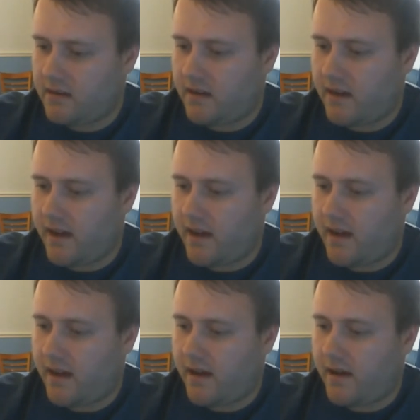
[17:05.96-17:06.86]

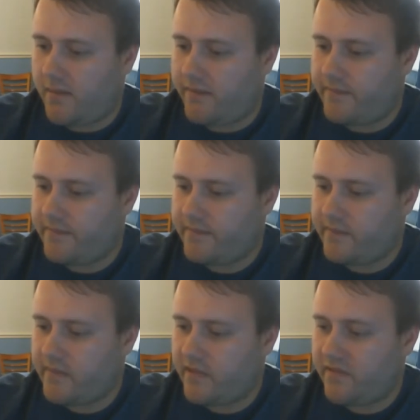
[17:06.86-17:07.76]
Um,
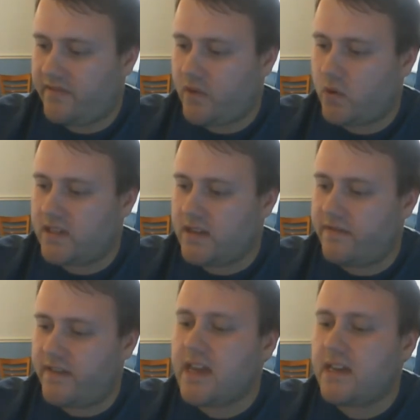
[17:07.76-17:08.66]
forty
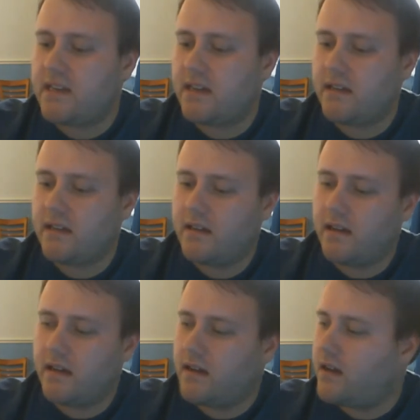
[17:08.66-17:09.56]
feet
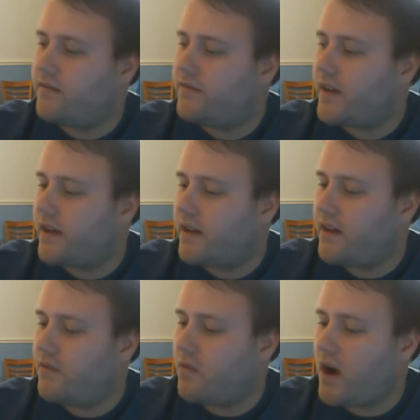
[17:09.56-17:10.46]
of, uh,
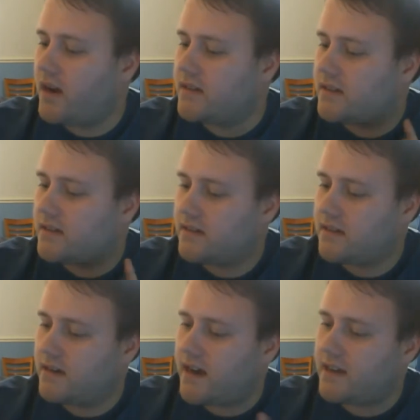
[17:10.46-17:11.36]
of wireless
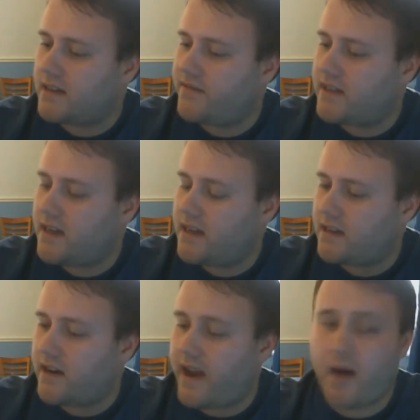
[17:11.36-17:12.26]
connectivity. I
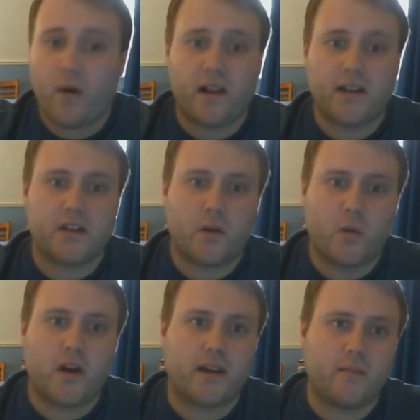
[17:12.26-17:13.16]
don't know how well that's going to
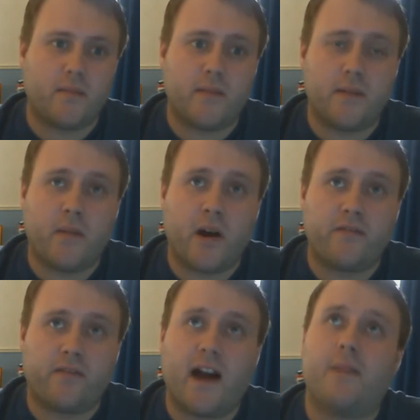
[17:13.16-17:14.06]
work in, in my
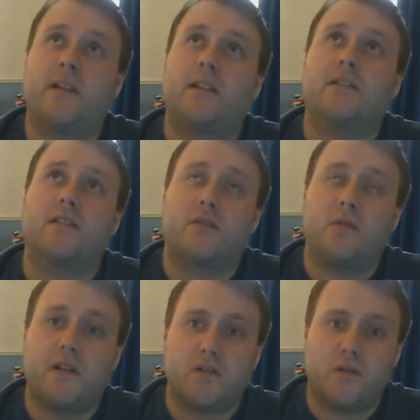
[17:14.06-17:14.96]
flat because it's
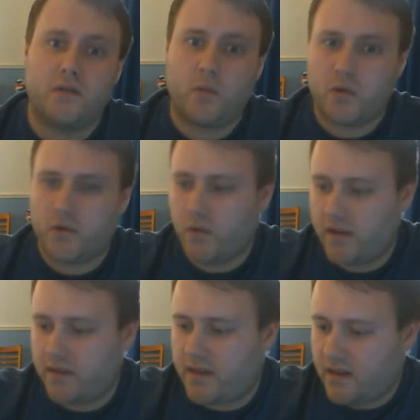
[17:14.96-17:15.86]
quite tall and the walls are
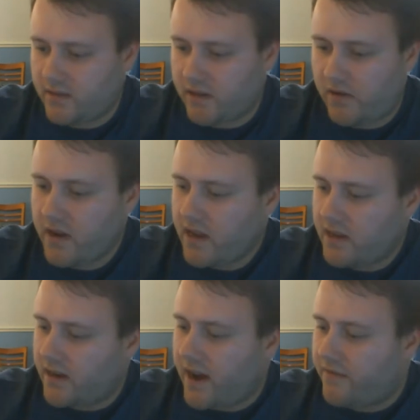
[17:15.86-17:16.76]
quite thick. So I
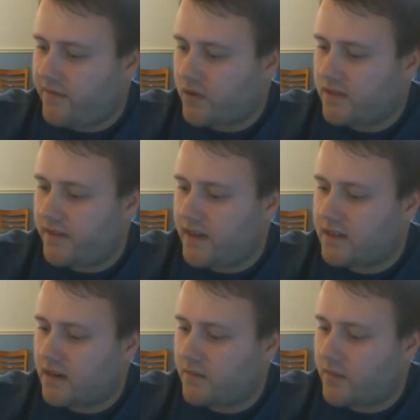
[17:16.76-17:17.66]
don't know how forty feet is
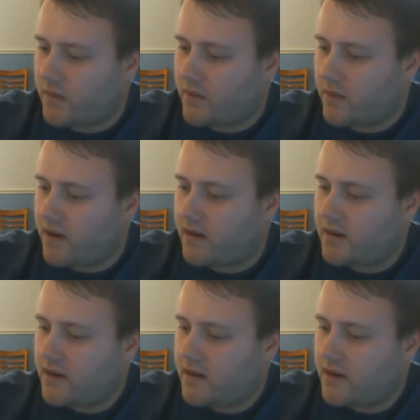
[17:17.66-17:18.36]
going to probably work.